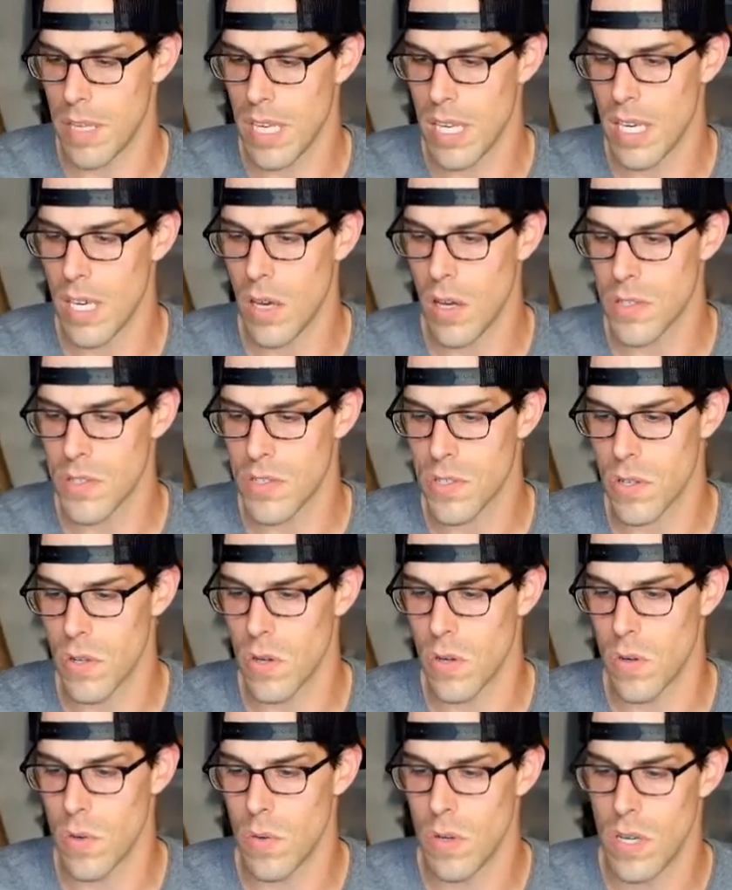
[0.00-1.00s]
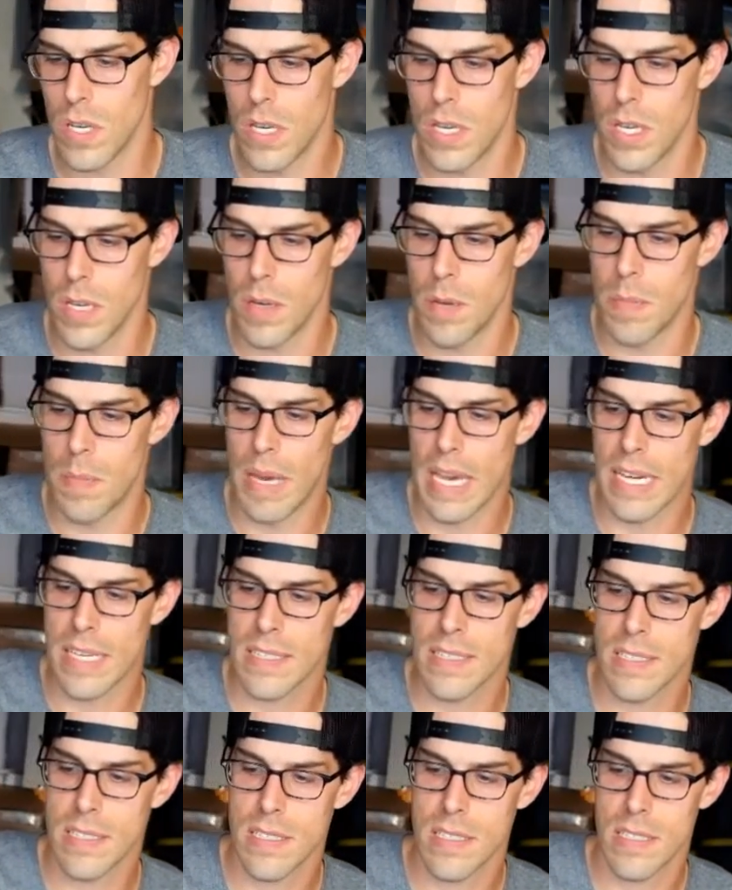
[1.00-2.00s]
He also
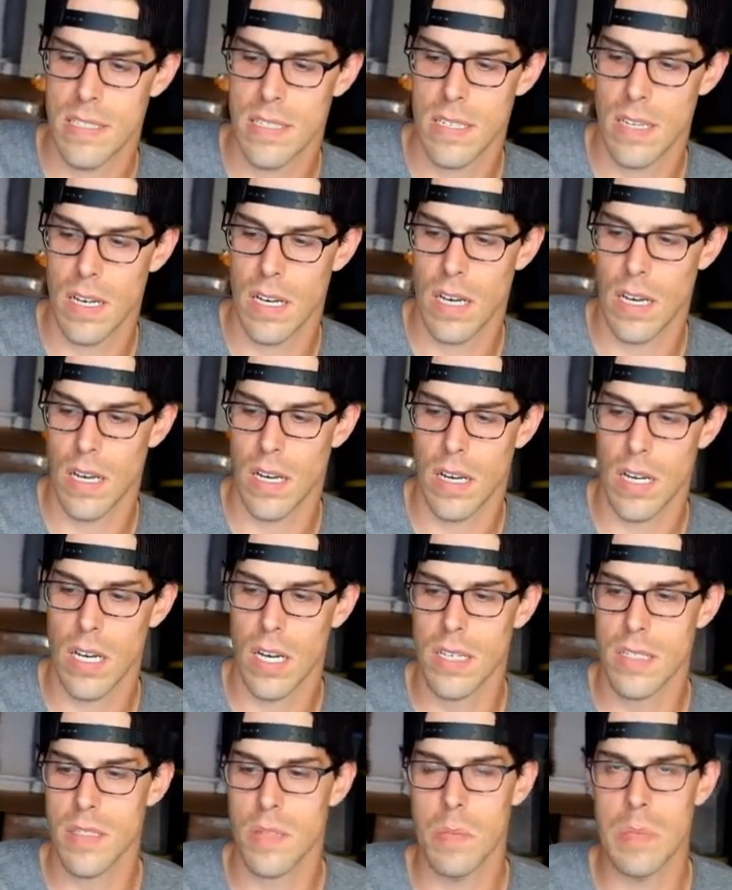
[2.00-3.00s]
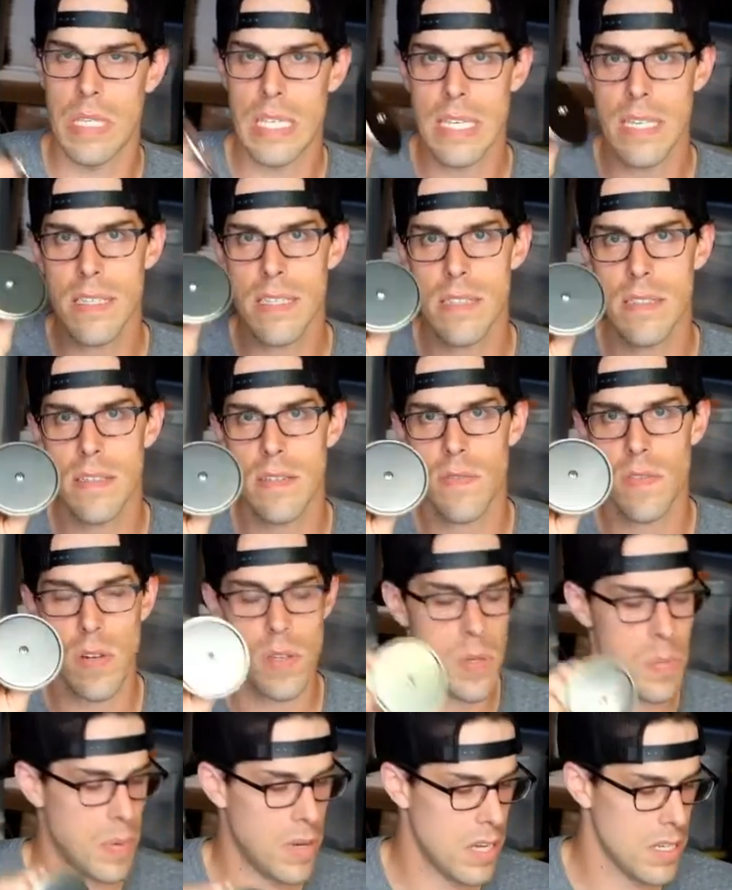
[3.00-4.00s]
makes custom lids for
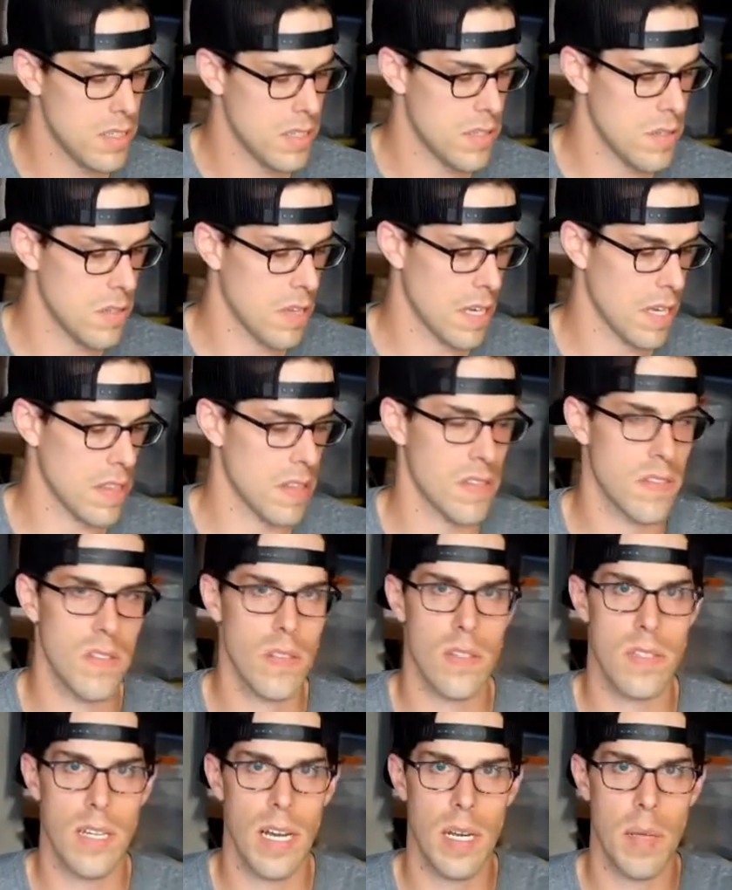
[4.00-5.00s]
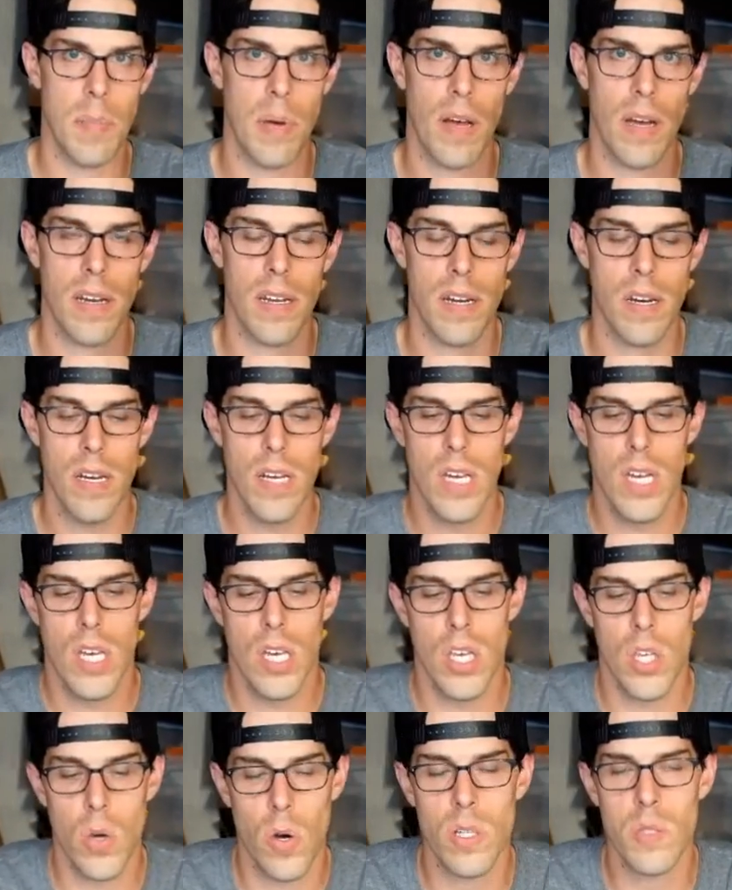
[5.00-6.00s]
other pots. So like this little tiny pot here,
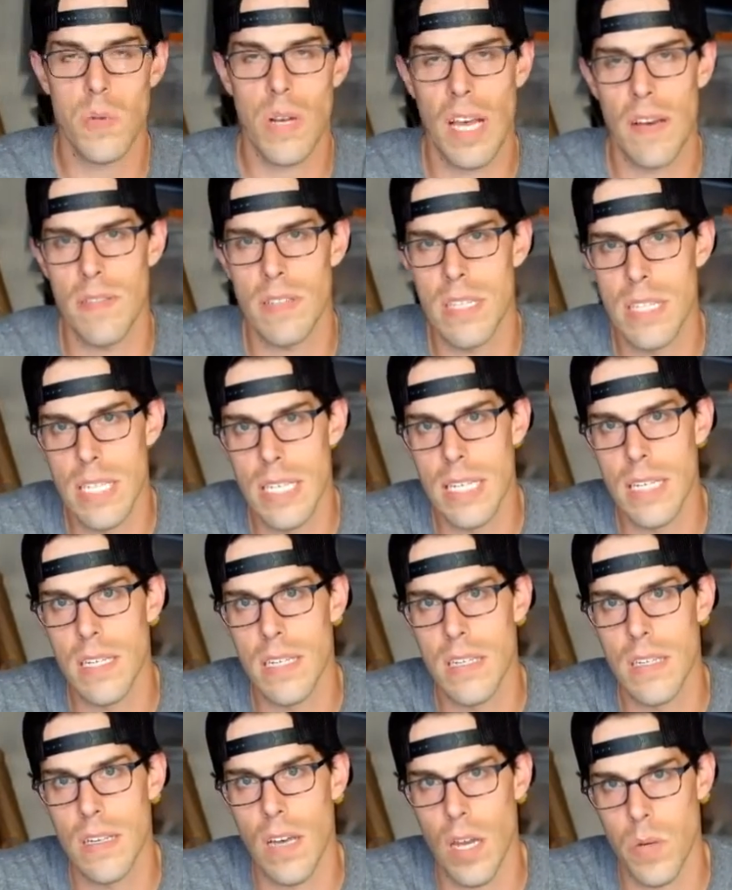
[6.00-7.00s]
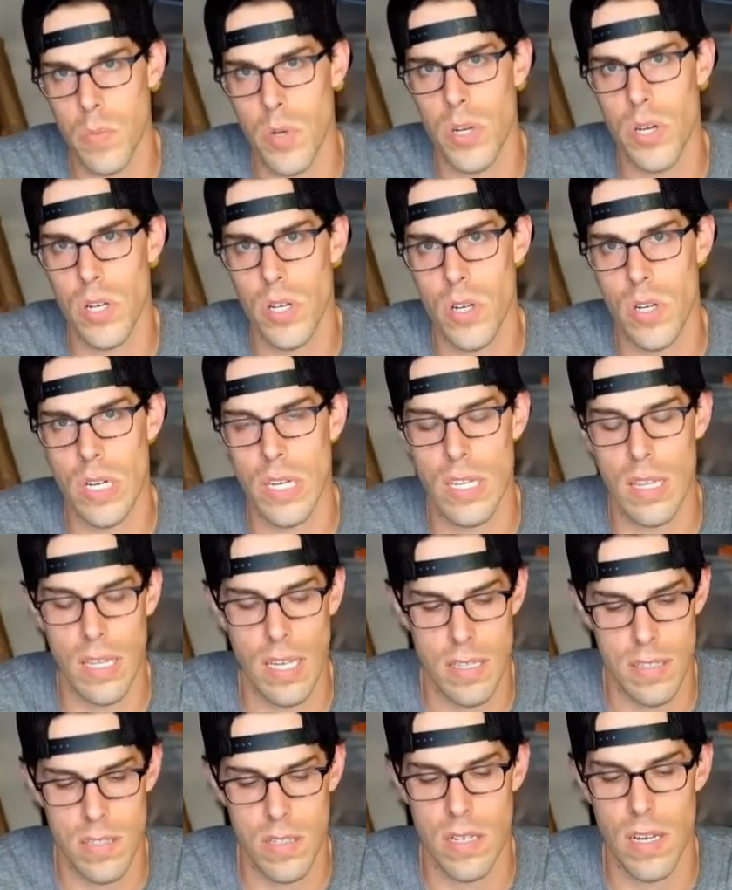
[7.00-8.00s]
you always want to have a lid on what you're cooking.
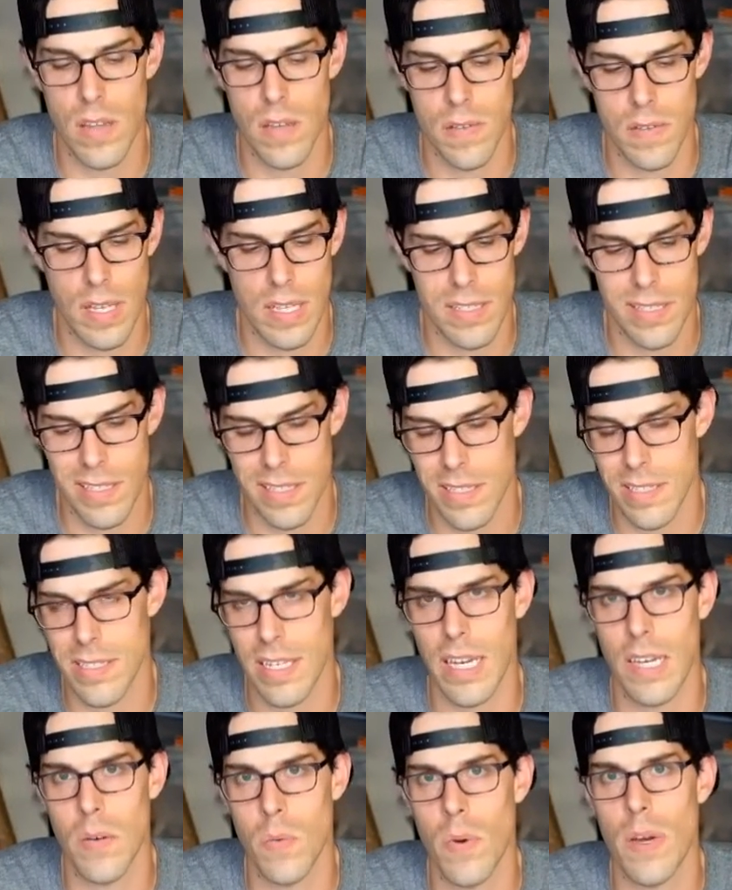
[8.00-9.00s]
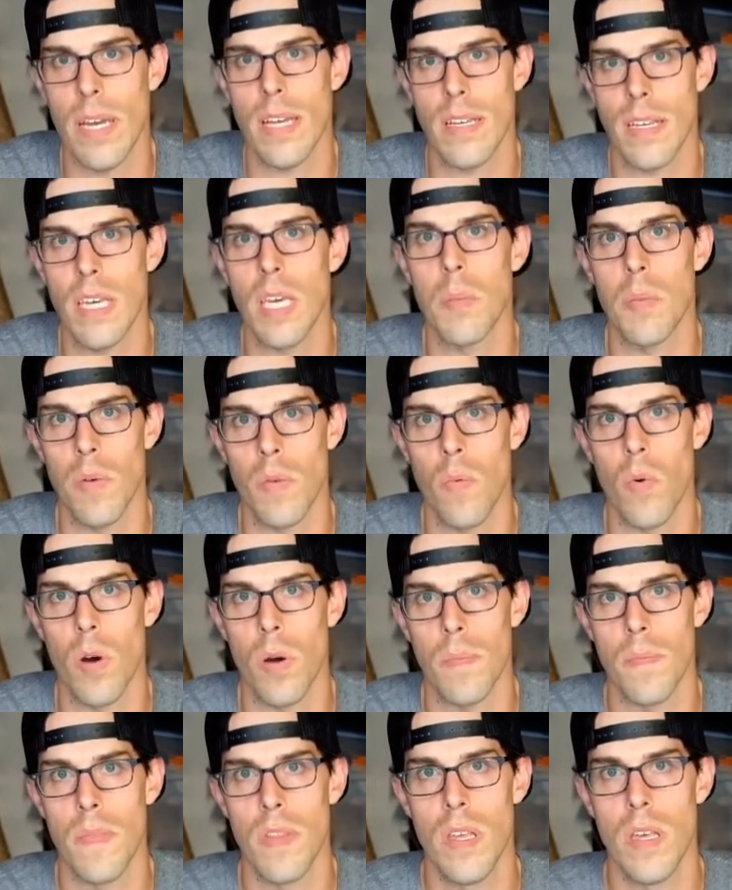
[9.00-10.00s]
That's like the second way to keep it
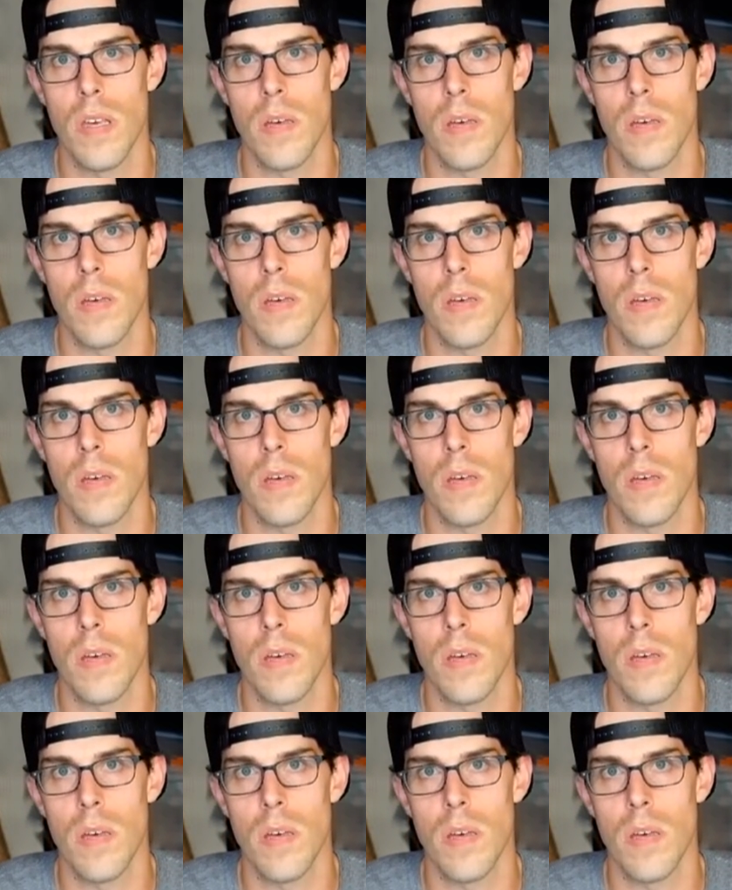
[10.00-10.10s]
warm.